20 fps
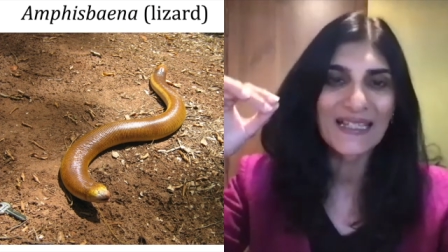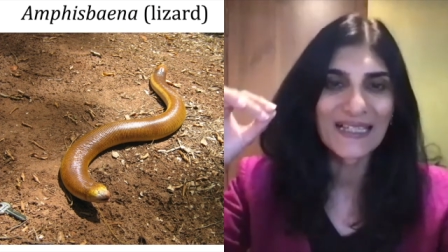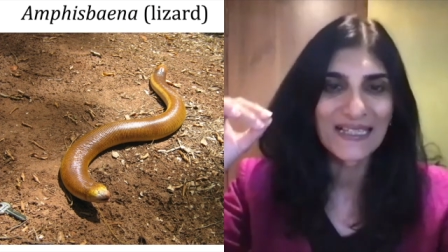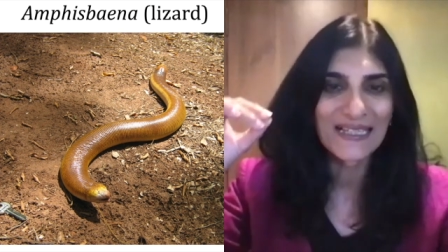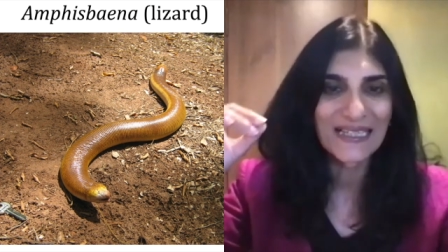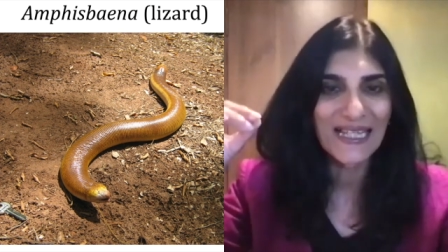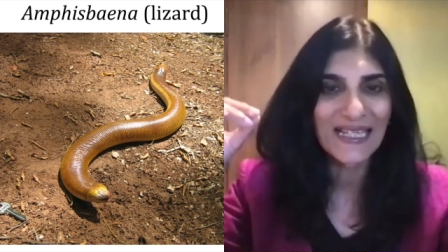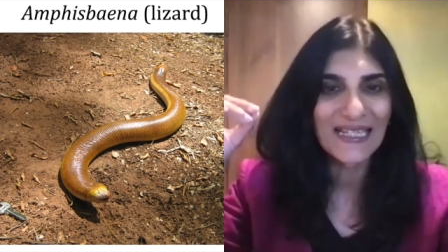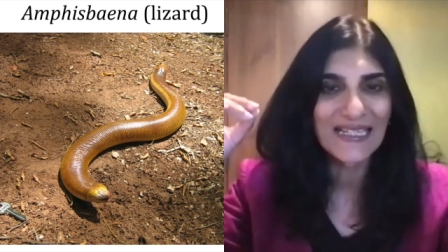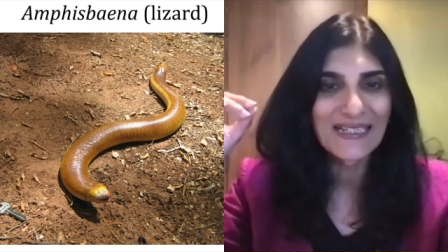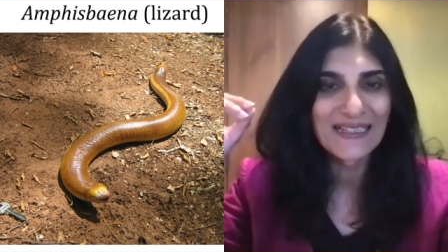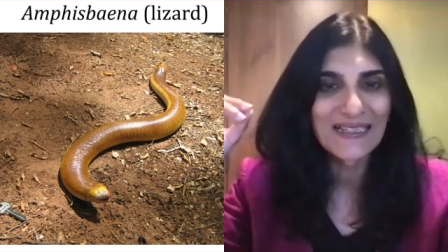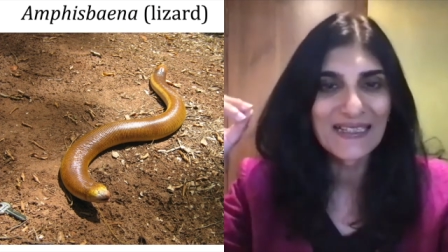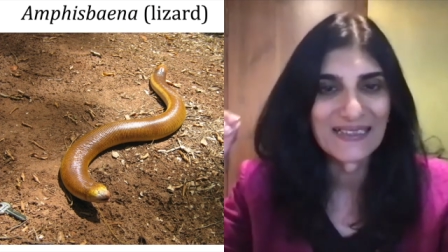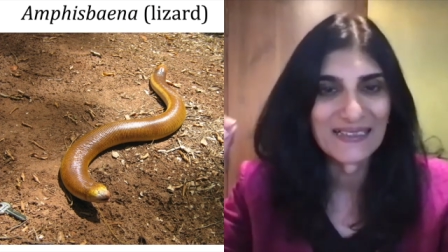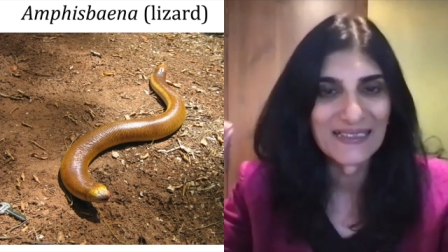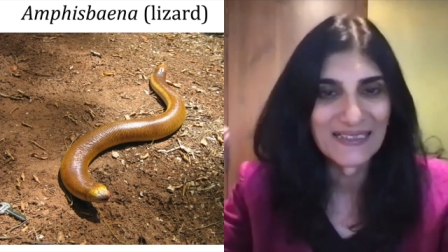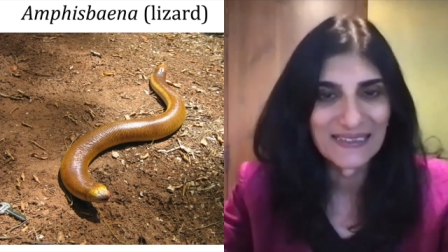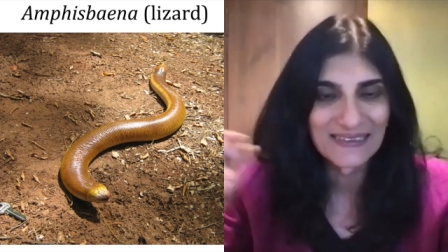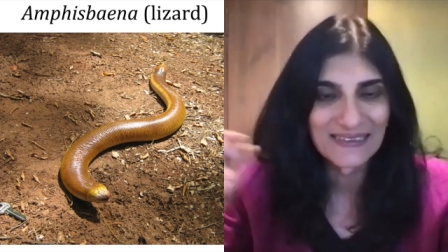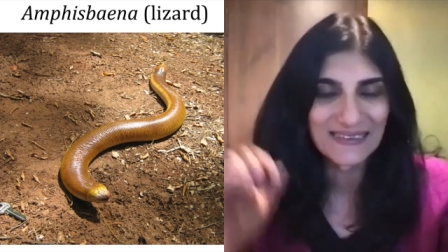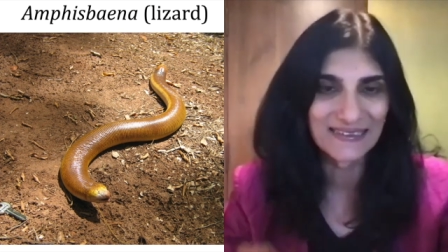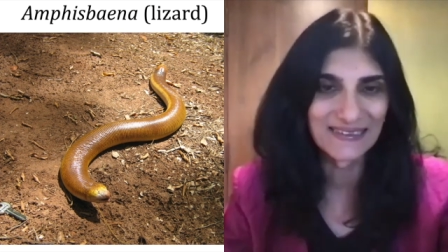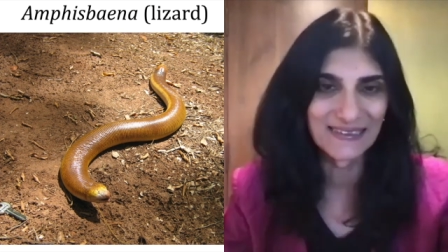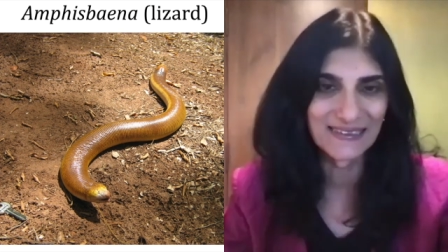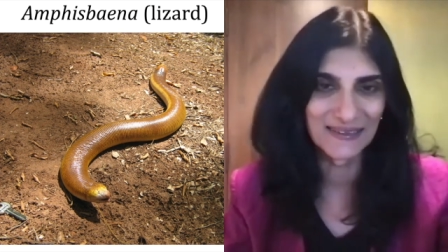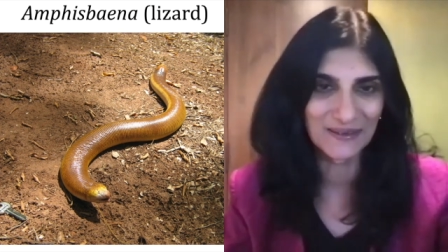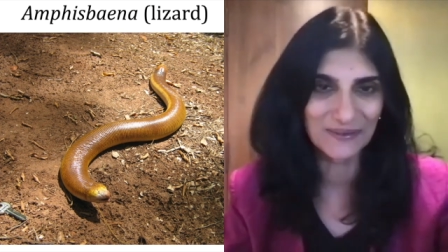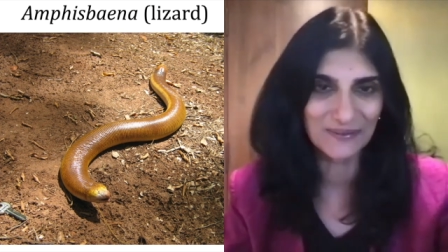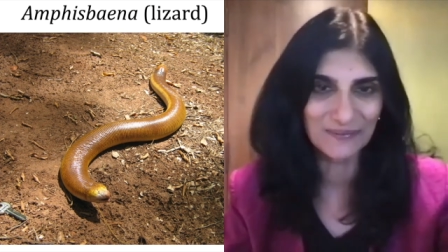like
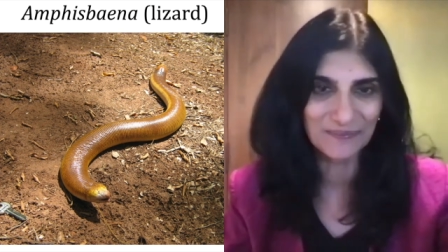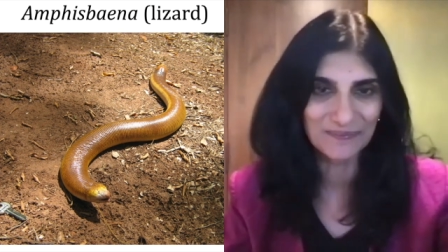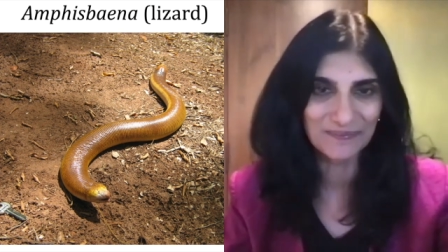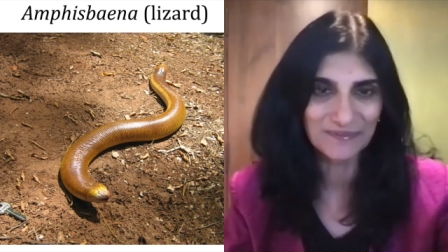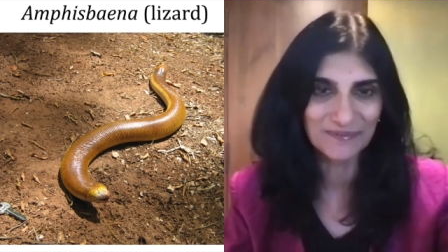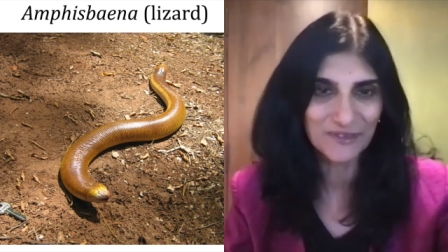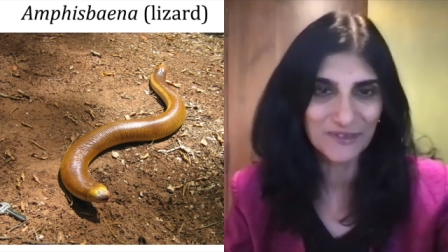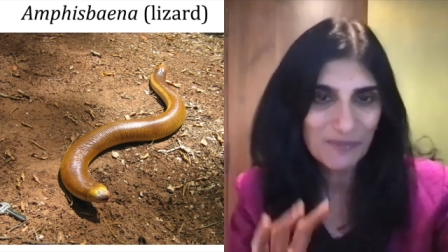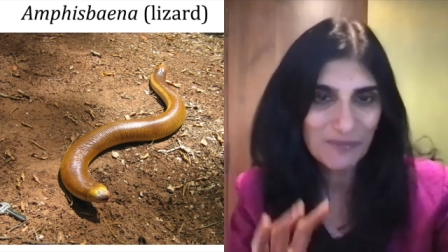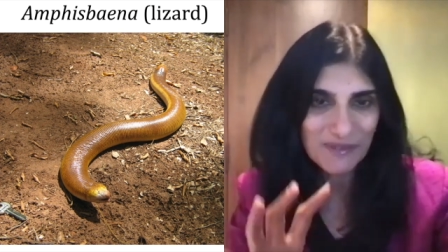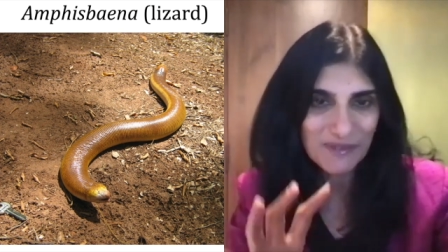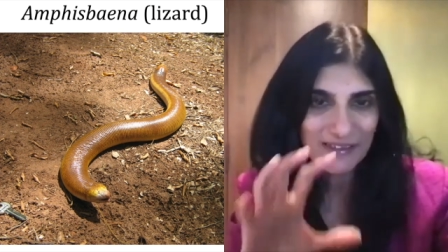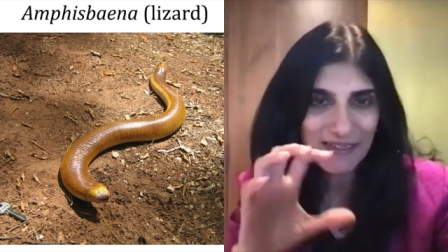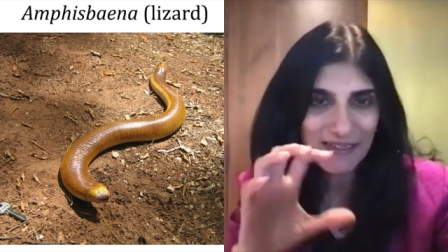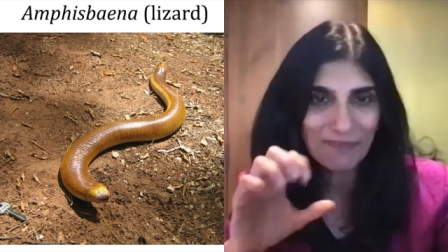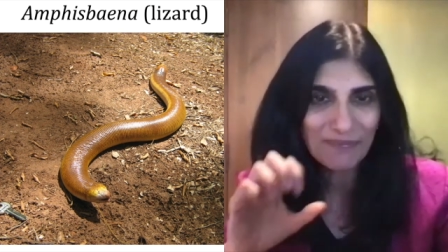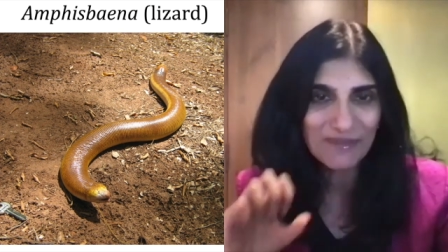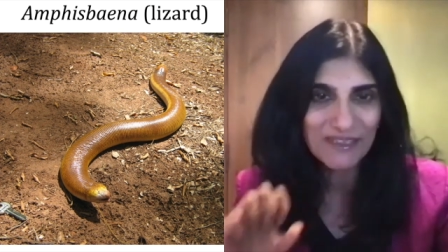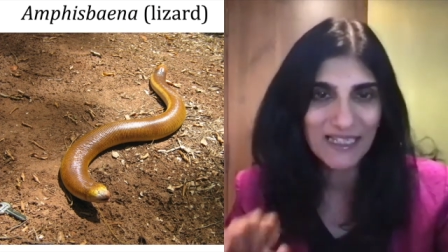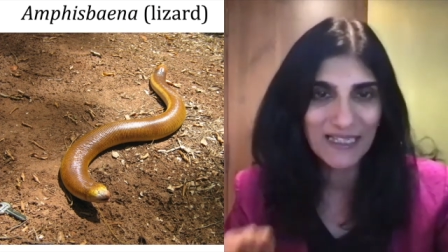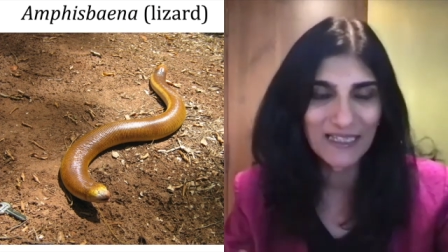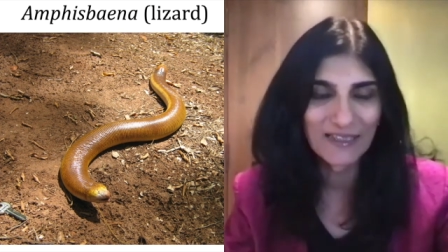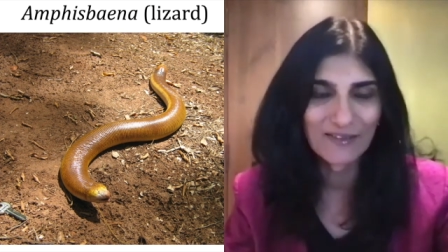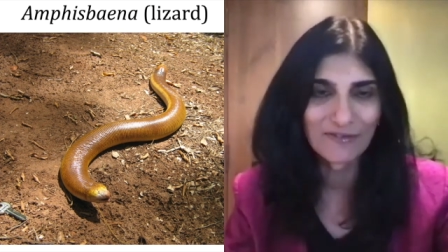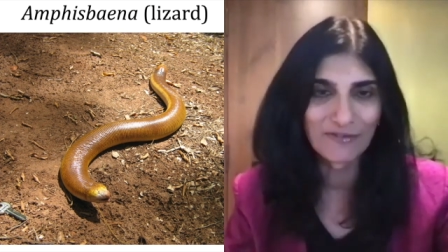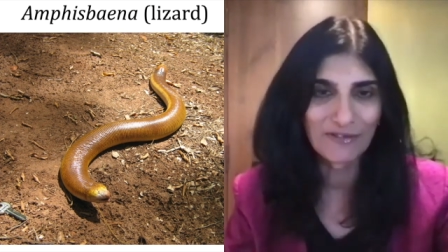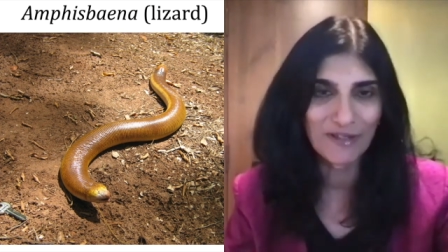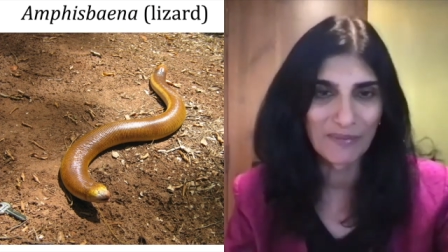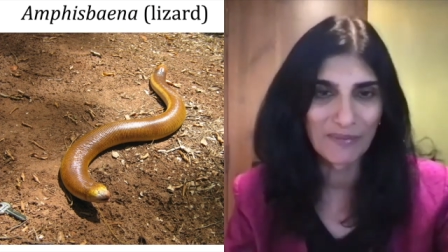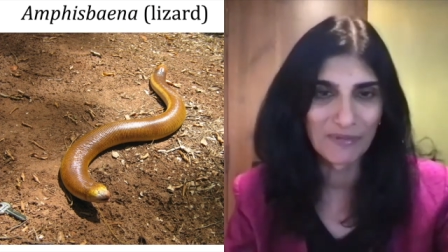lizard from the reptile
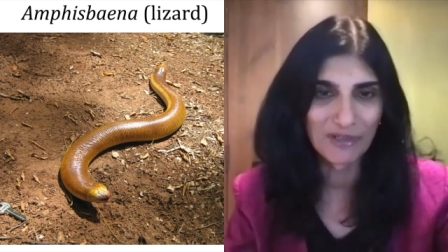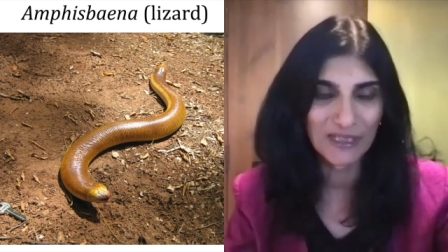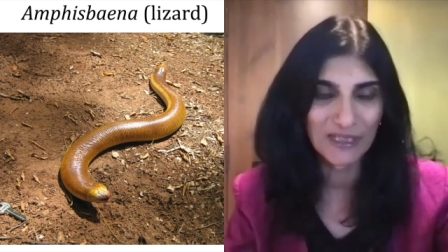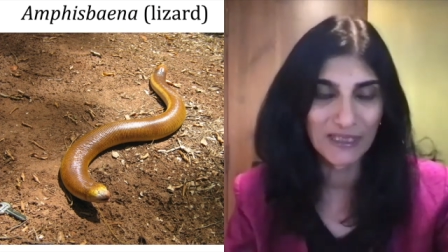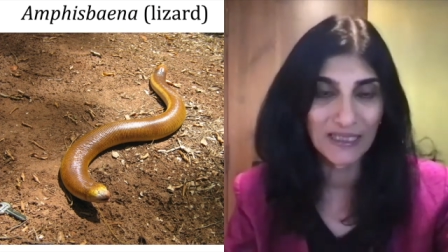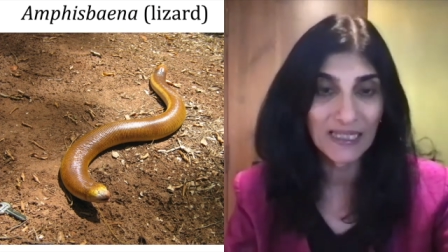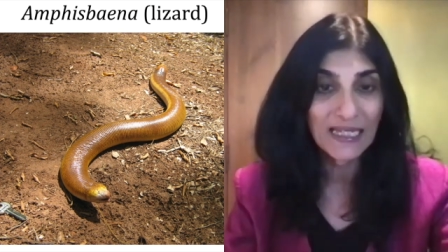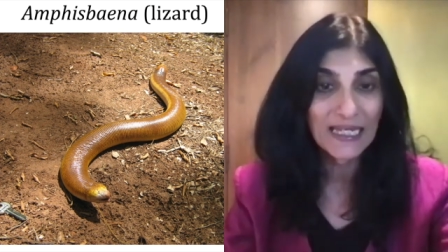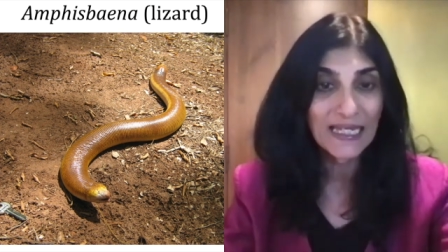family.